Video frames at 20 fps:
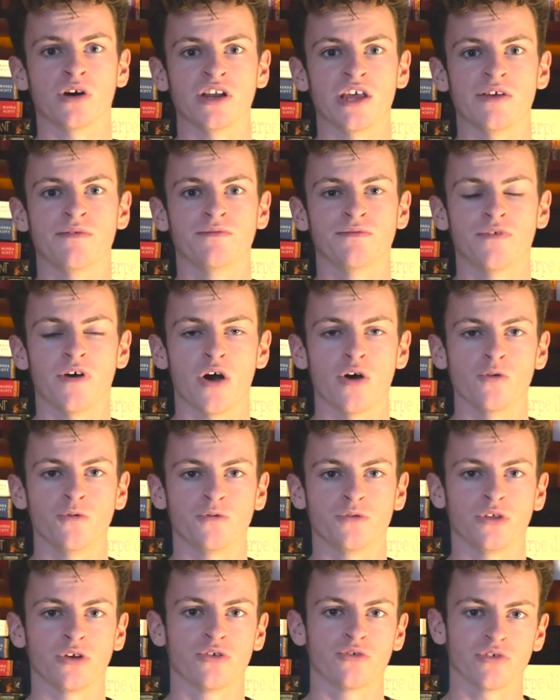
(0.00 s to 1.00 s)

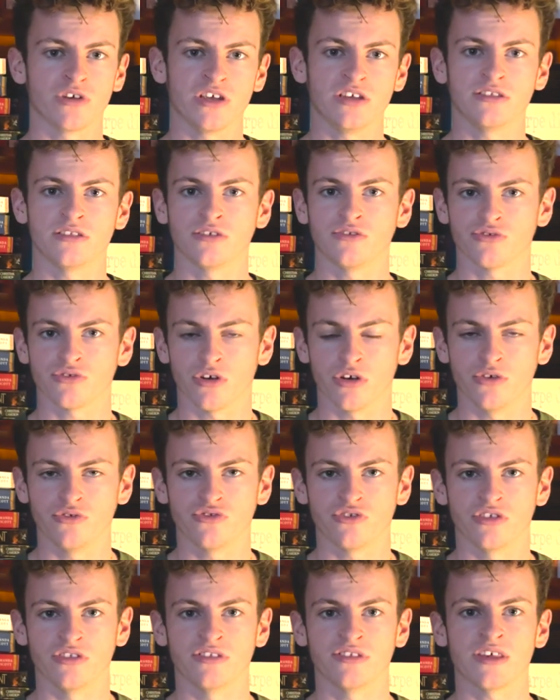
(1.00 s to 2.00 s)
involved, the Greeks, the
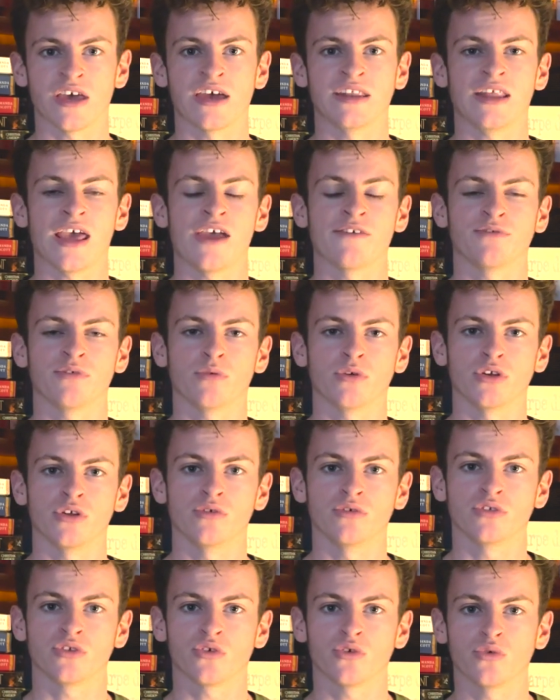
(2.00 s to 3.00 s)
Trojans, and everyone who
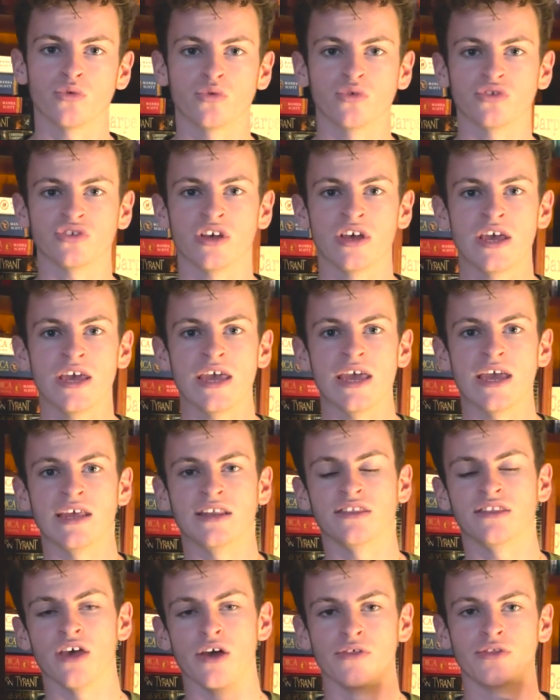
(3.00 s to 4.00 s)
is caught
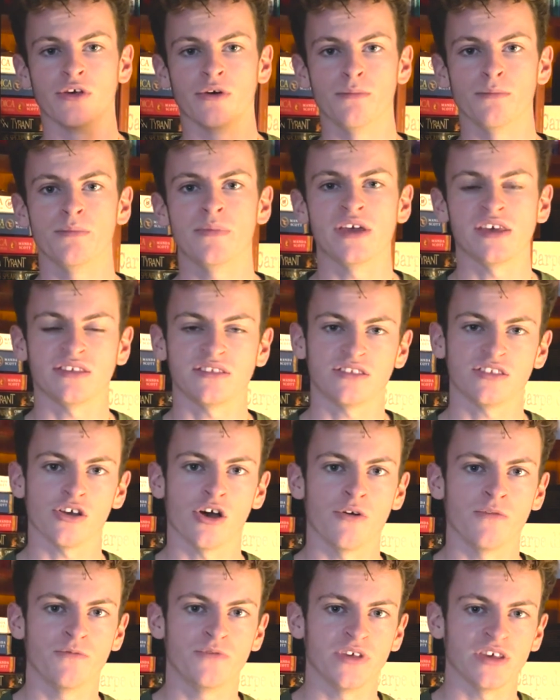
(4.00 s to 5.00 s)
in the midst
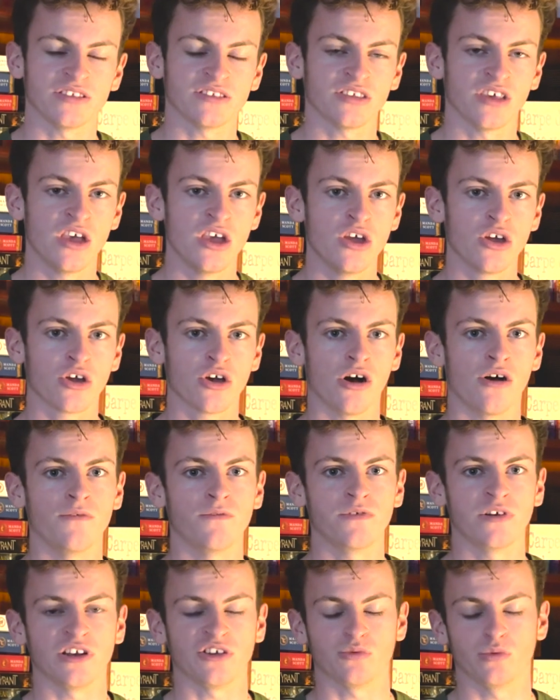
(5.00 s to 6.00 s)
of this
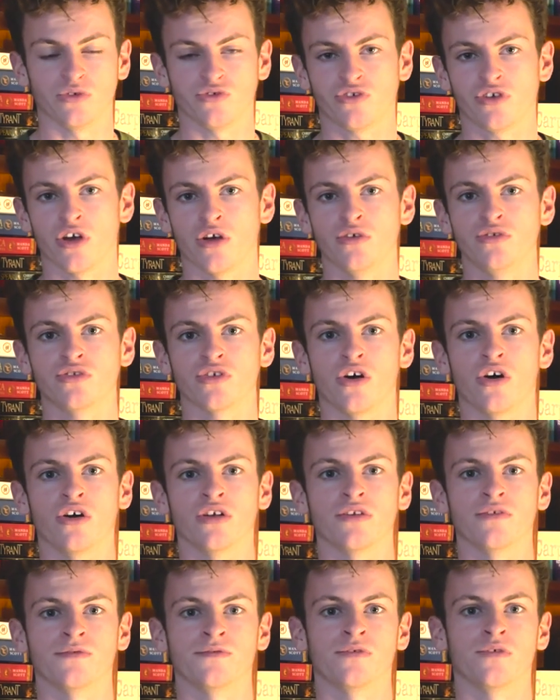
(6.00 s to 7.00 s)
conflict, which goes
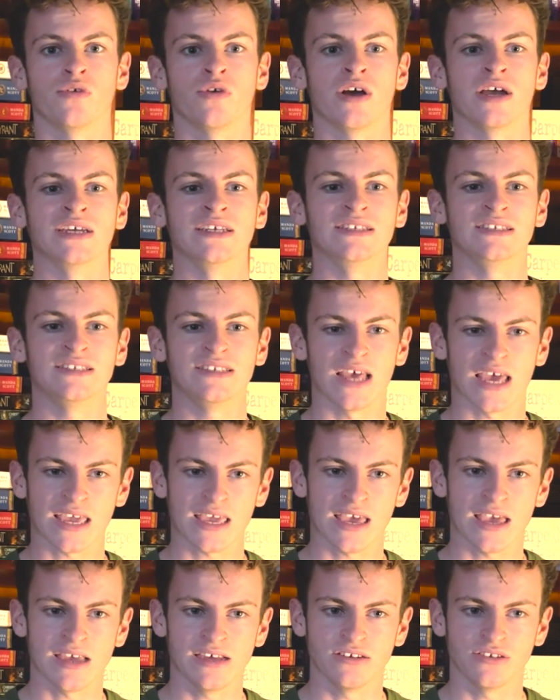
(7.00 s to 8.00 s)
on for a
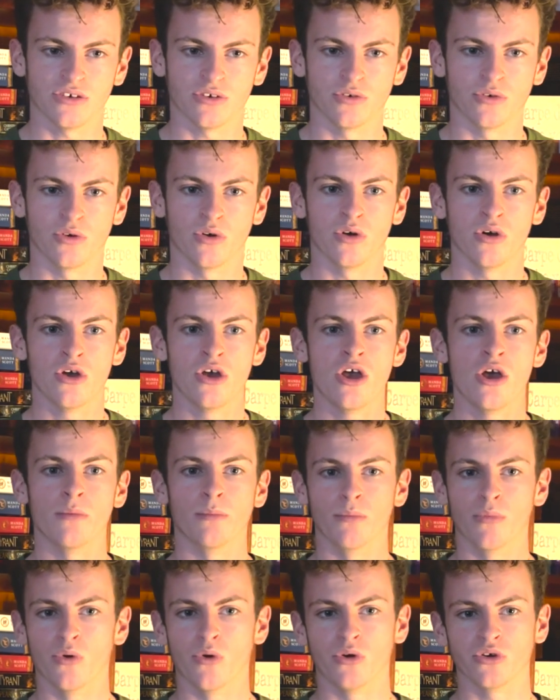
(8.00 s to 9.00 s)
decade or
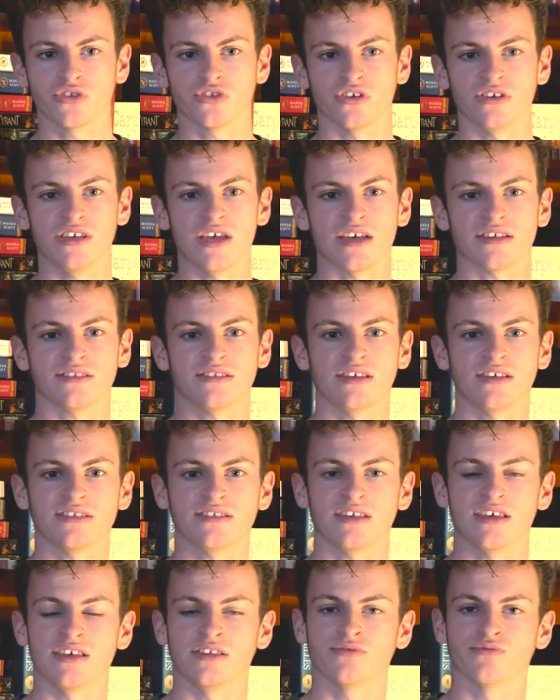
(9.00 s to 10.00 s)
more. So yes, this
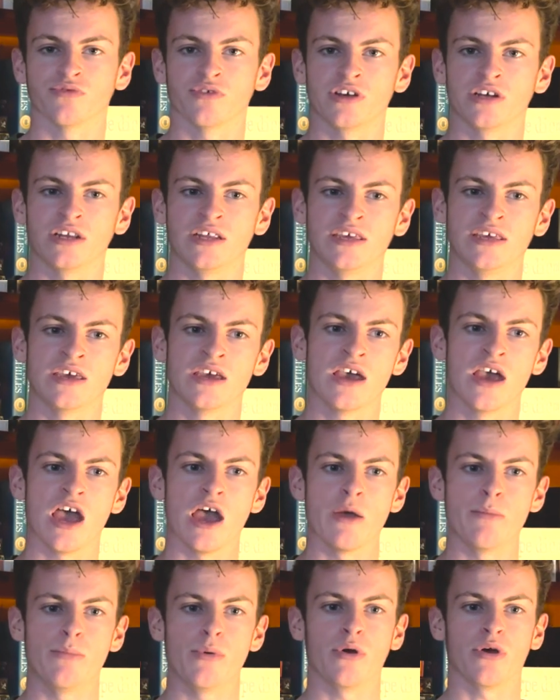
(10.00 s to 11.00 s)
is really
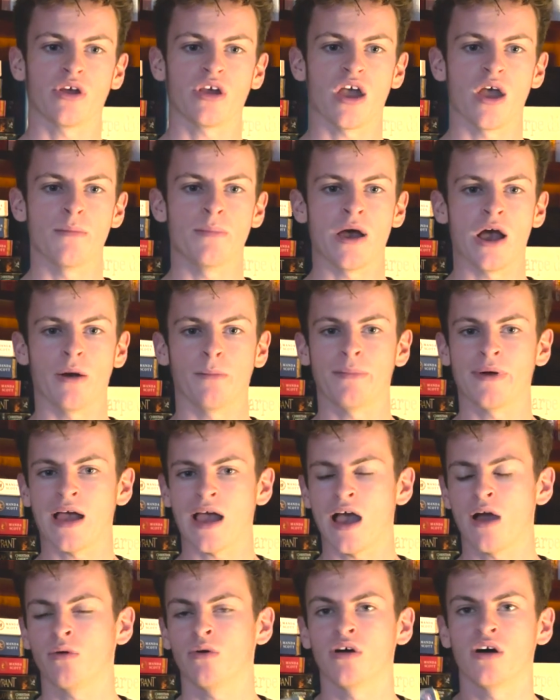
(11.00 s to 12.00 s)
a book about
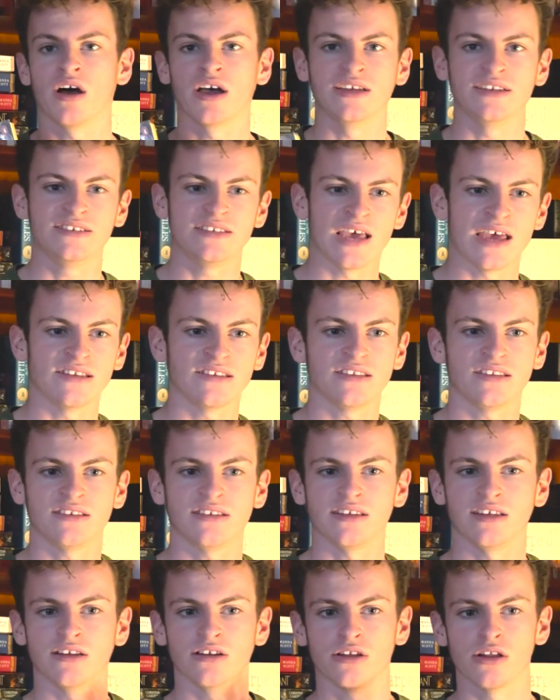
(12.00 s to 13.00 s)
power,
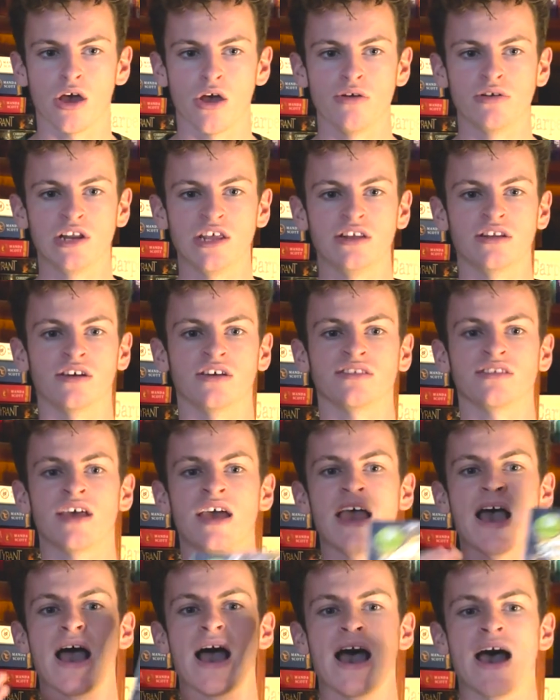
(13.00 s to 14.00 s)
identity, loneliness,
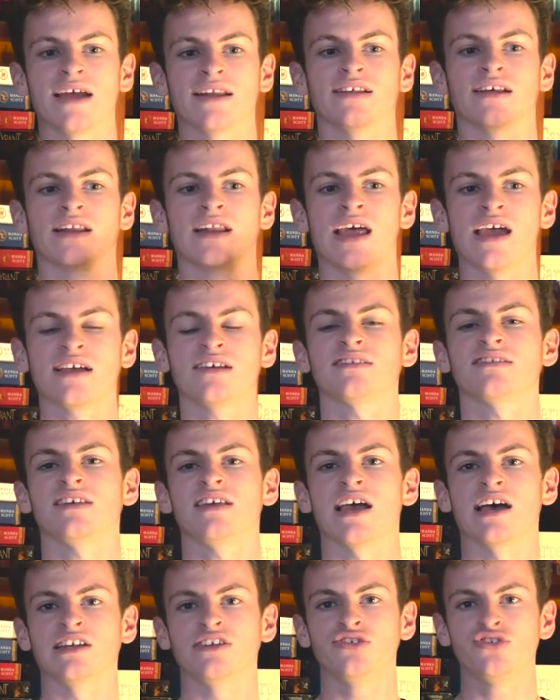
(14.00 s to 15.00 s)
and legacy,
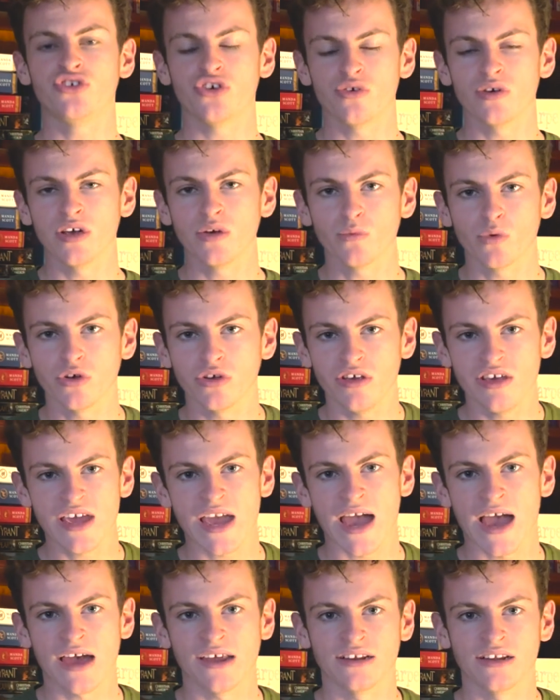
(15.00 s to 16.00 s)
and doing what you
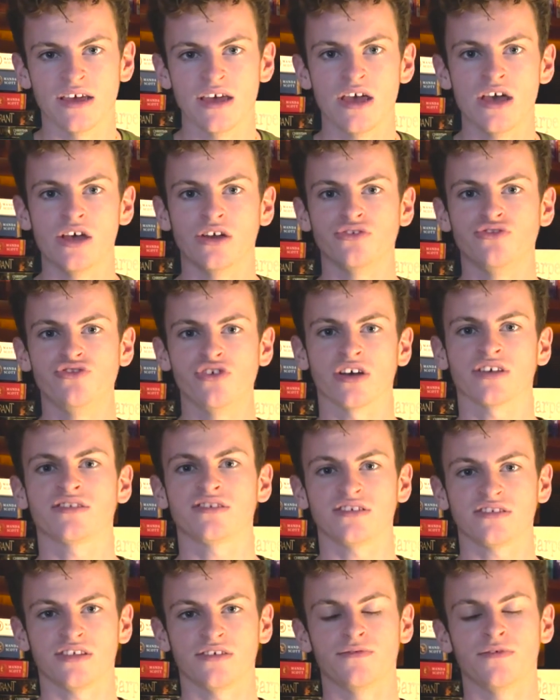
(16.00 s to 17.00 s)
can just
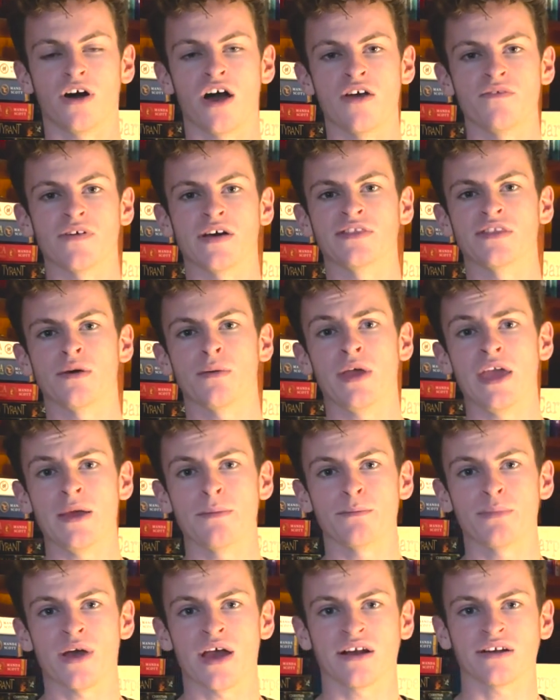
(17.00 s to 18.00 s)
to survive, and the
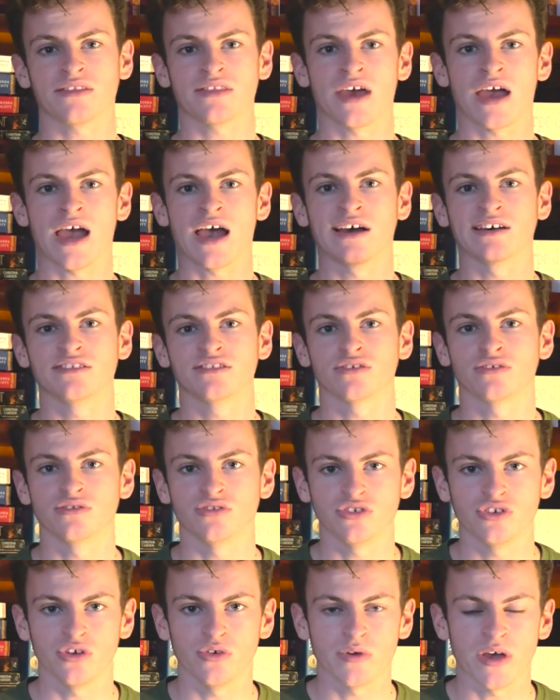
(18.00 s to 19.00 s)
impact that has on
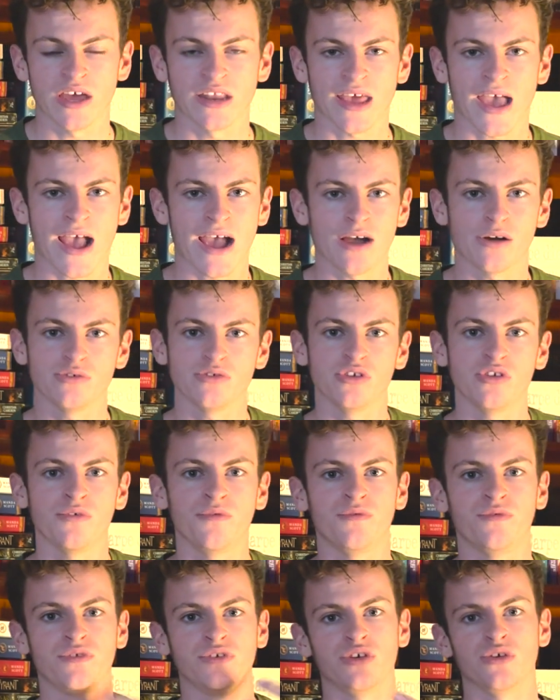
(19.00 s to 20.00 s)
you and how you
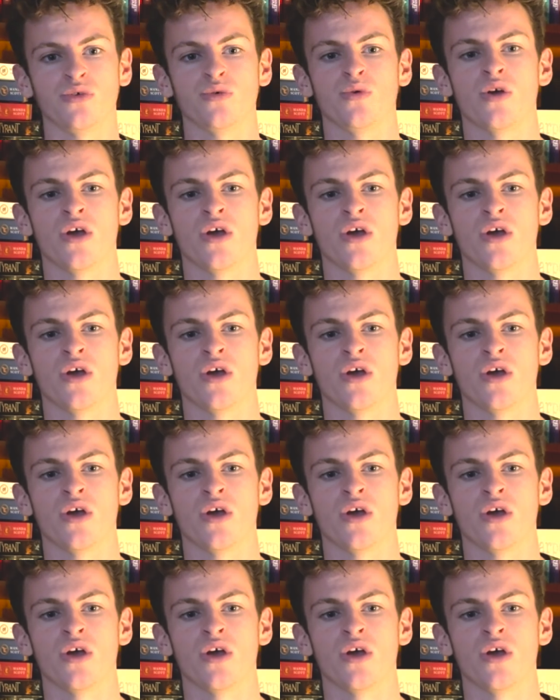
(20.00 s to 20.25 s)
view